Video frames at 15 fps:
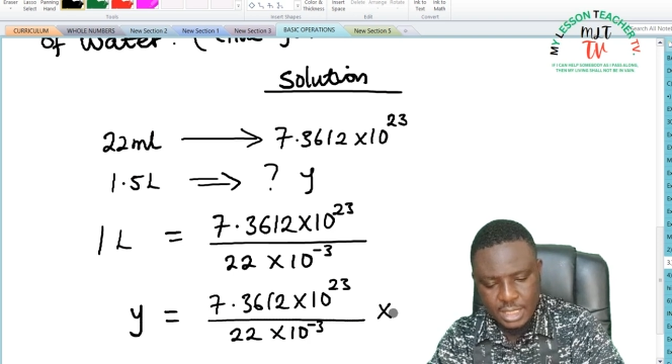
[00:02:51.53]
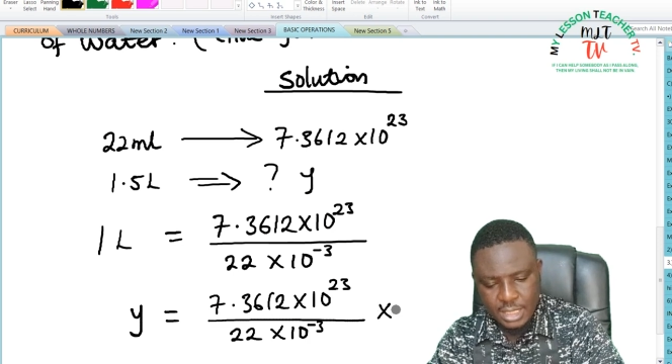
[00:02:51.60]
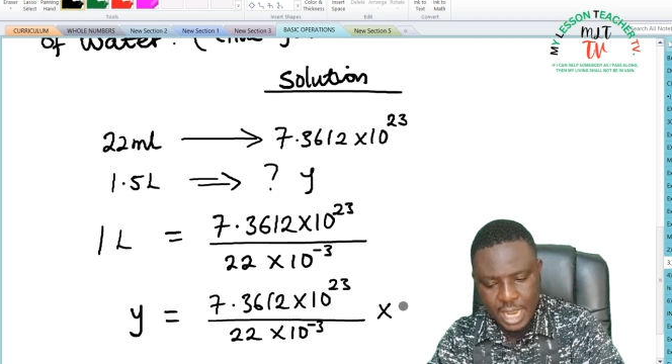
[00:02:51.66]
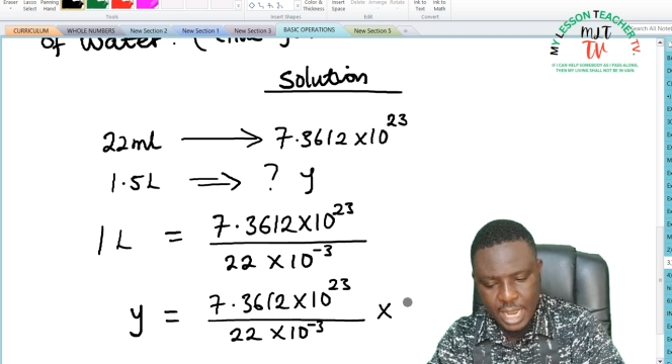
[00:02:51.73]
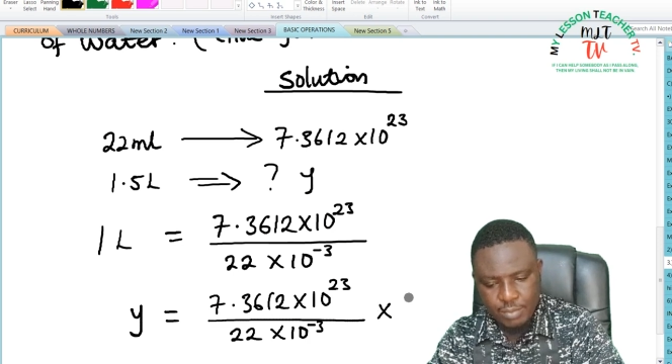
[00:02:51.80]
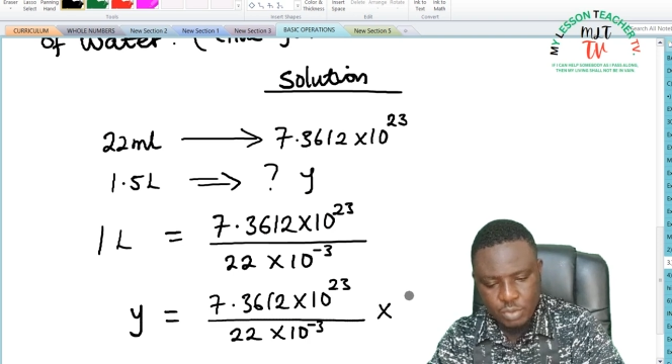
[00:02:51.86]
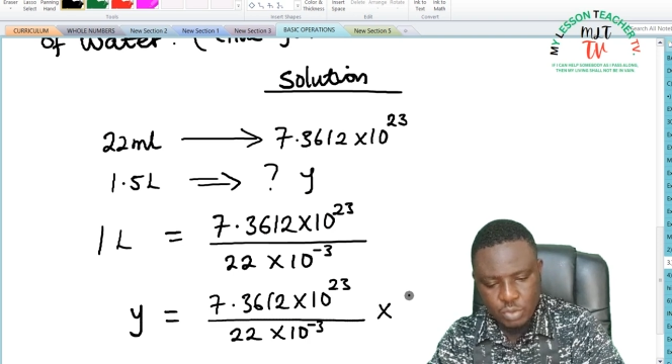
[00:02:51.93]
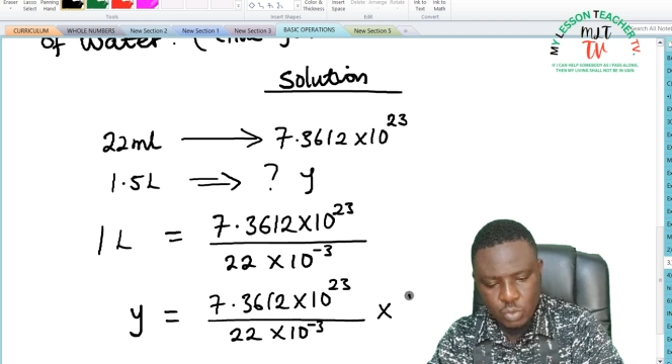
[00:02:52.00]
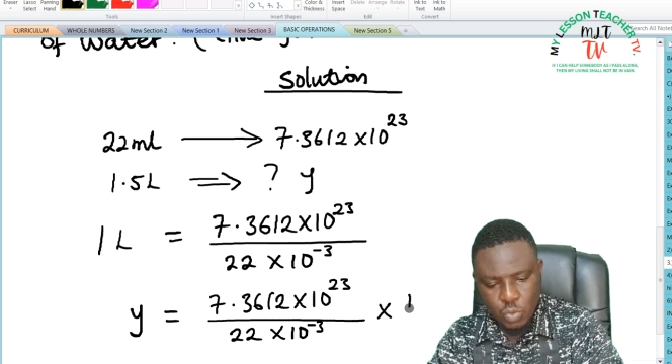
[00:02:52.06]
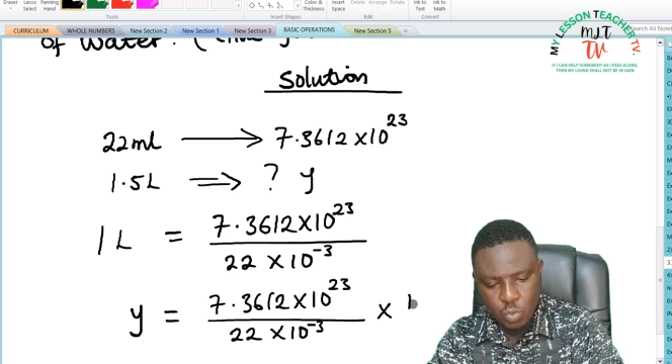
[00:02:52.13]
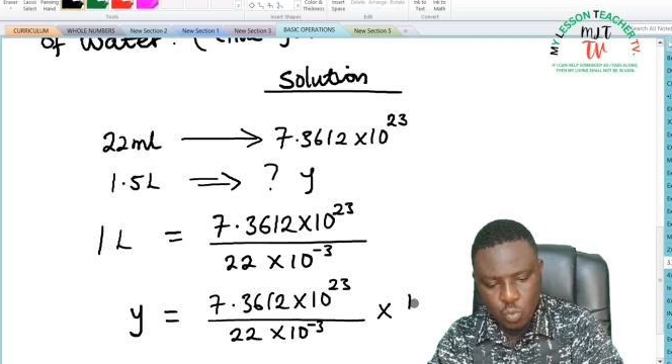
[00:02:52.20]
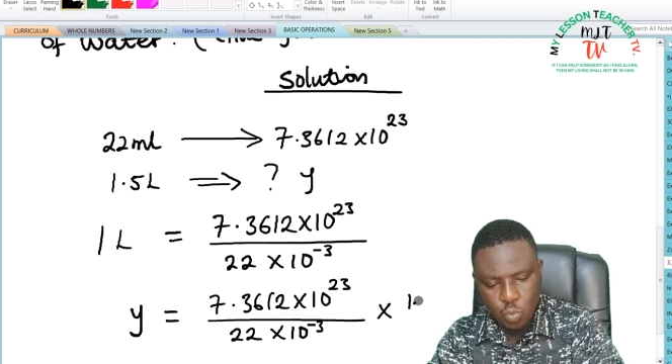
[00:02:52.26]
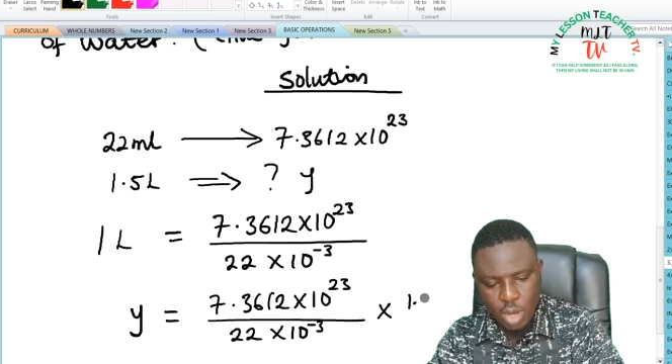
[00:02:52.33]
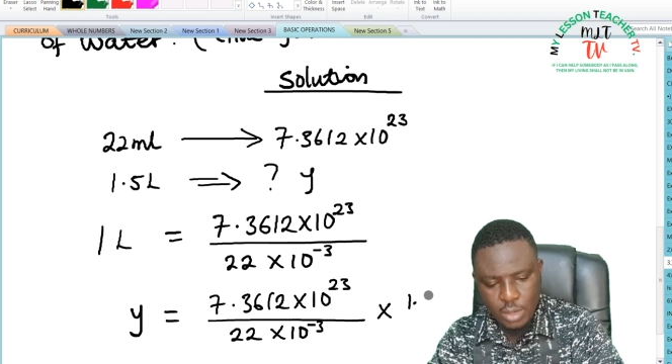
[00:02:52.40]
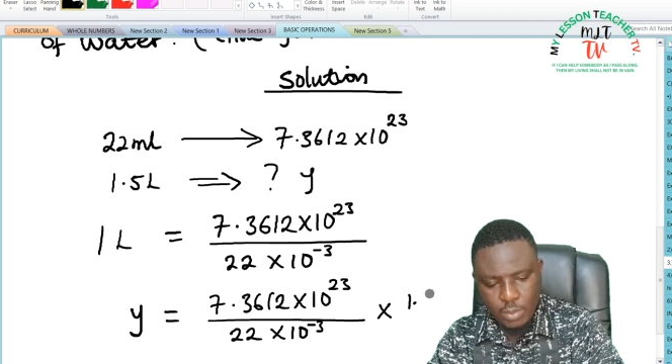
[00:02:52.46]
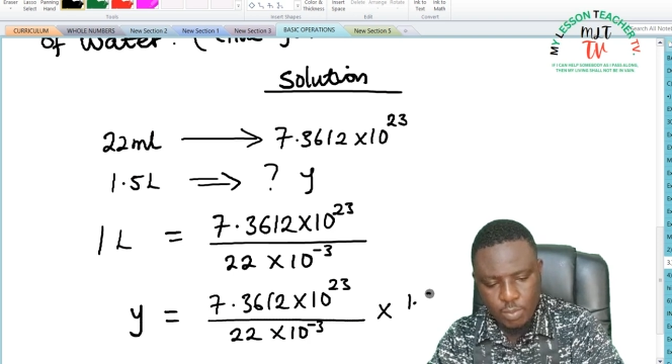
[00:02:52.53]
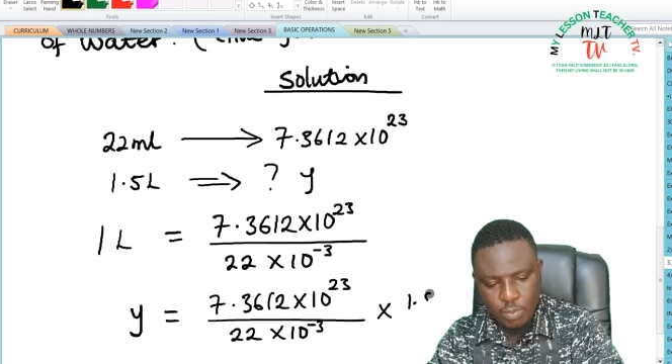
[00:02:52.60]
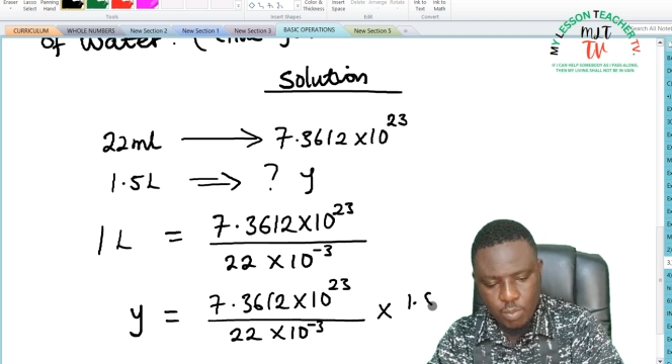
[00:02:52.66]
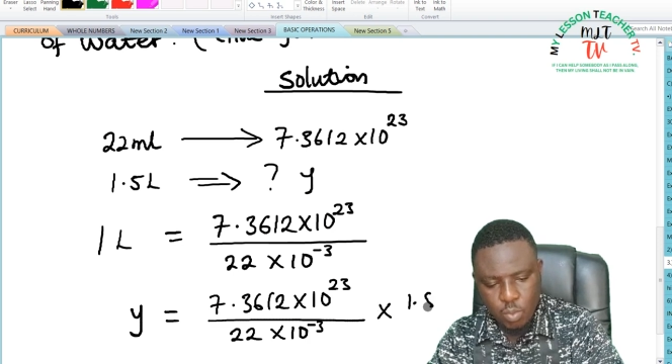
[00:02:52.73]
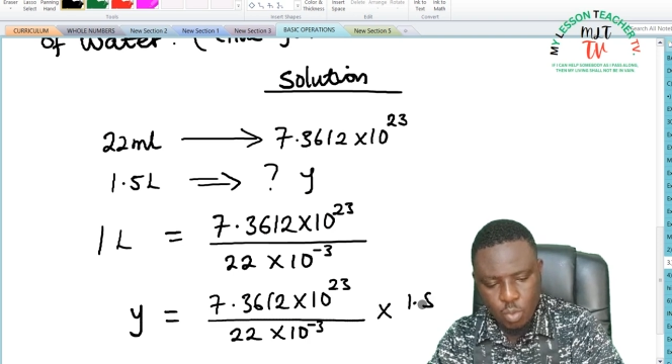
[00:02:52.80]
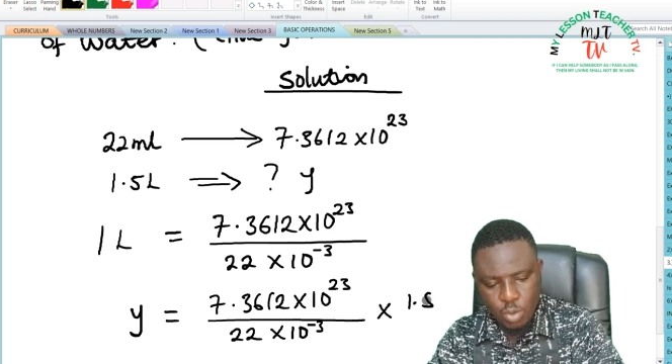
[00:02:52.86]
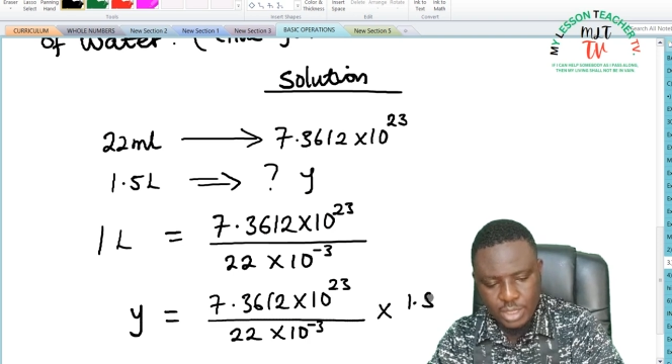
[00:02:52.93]
times
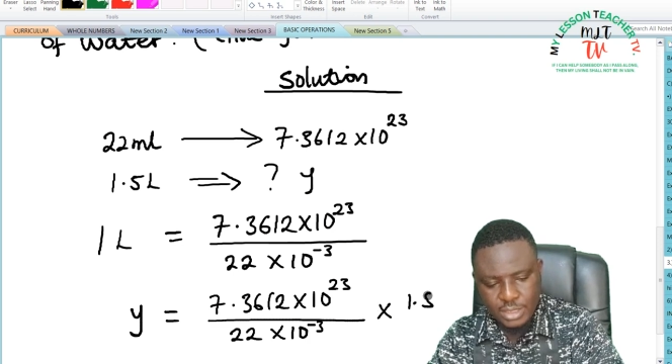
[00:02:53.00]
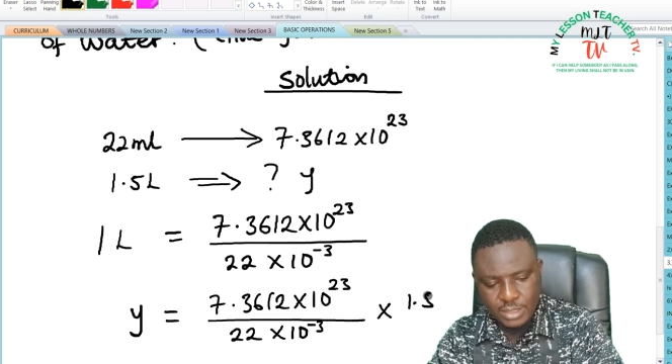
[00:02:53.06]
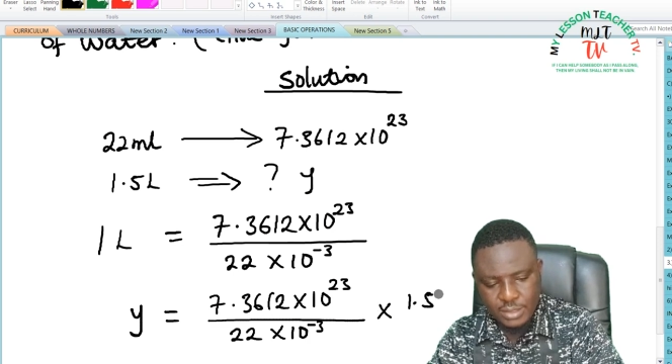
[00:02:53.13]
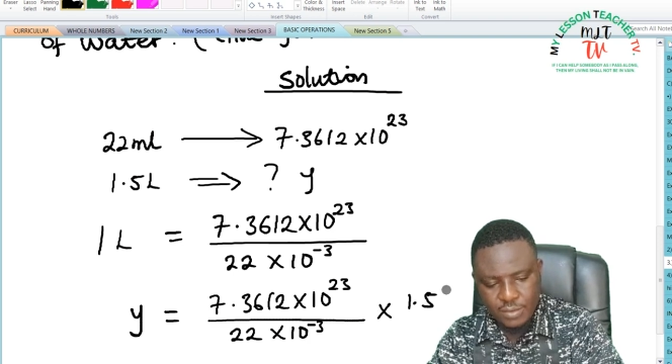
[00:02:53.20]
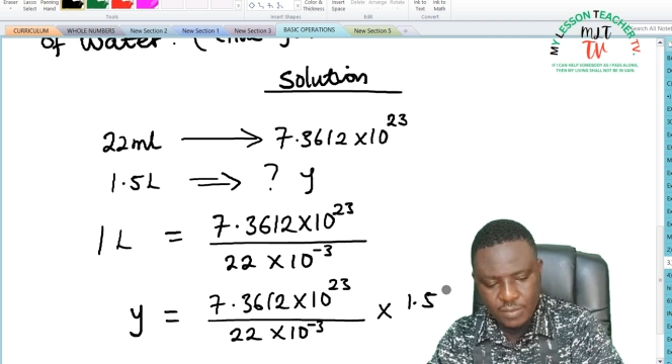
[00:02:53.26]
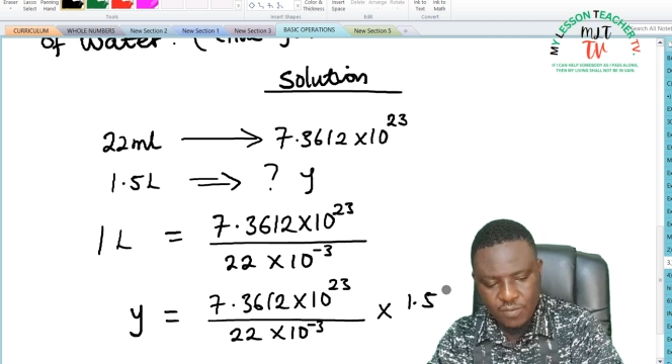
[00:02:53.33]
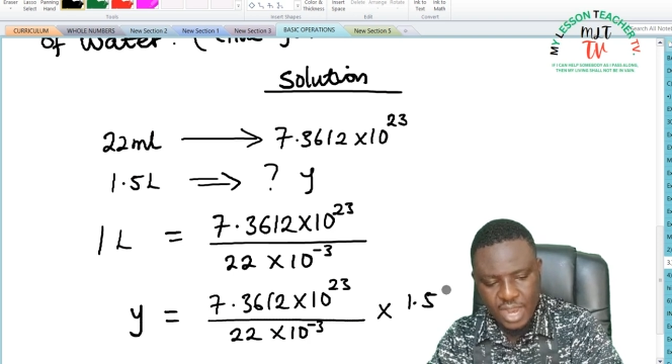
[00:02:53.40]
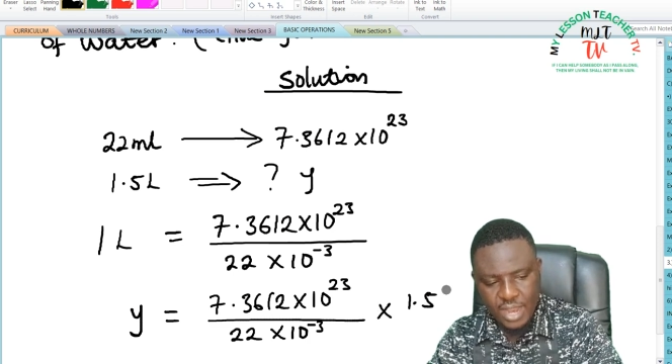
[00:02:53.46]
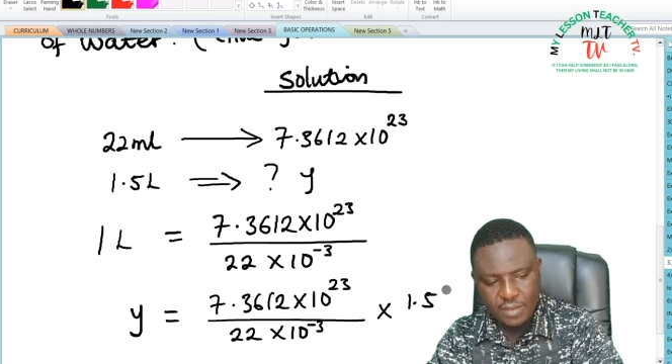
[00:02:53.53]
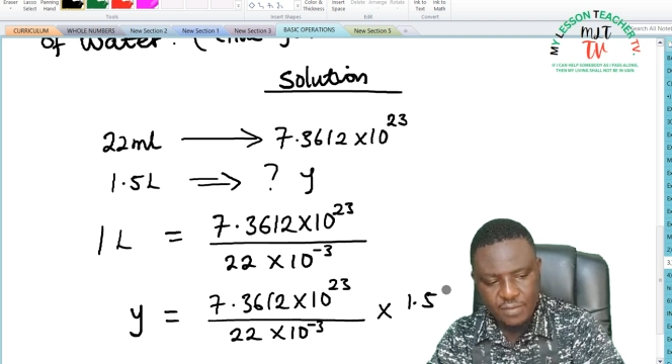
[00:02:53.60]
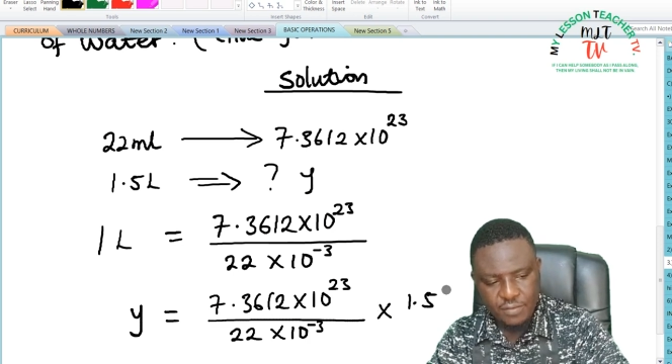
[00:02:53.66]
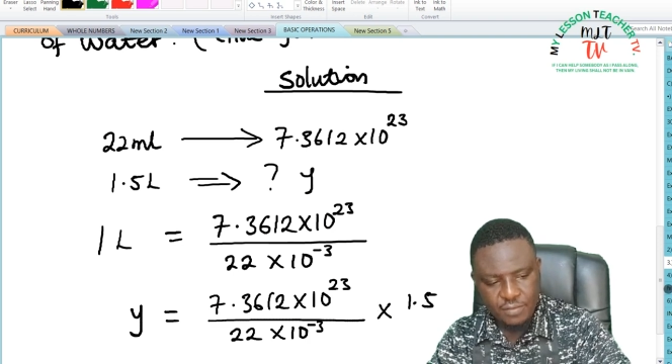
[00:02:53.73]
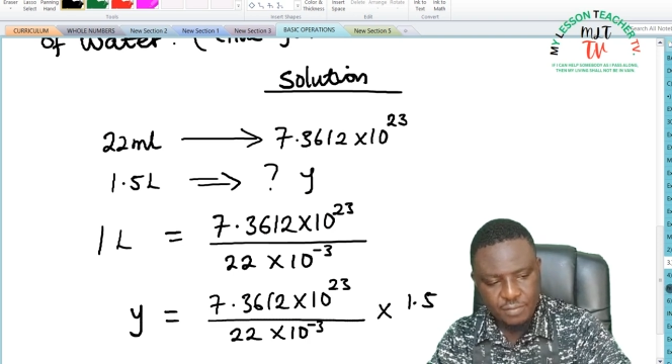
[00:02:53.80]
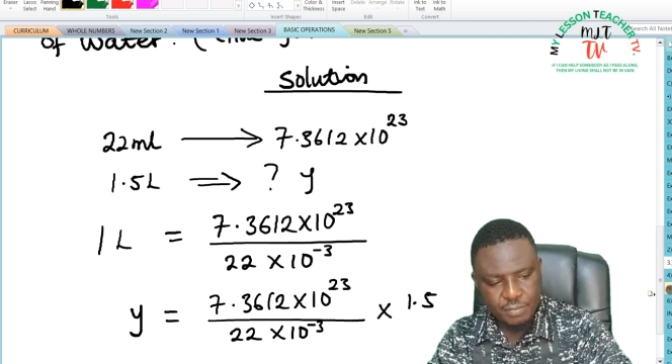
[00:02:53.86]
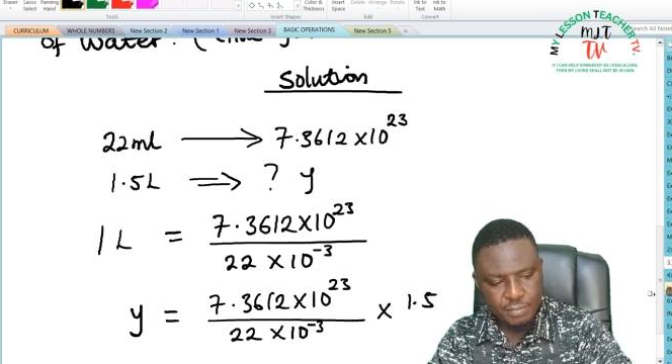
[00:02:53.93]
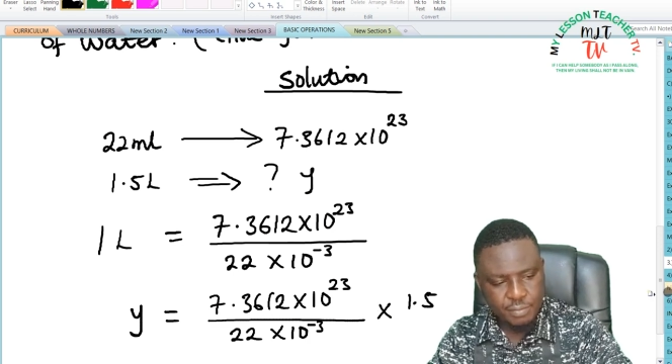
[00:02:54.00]
1.5.